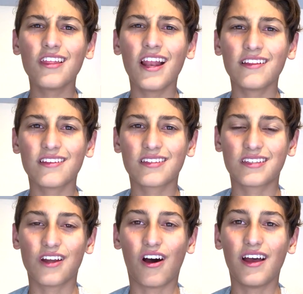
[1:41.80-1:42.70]
than at the
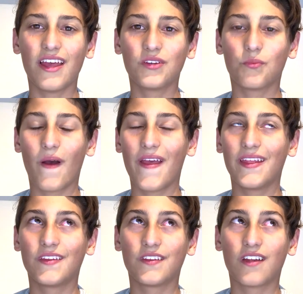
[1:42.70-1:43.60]
start and
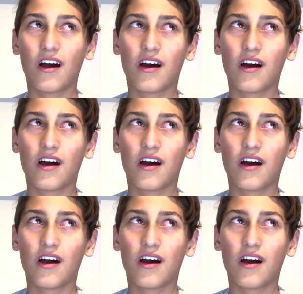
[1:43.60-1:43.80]
when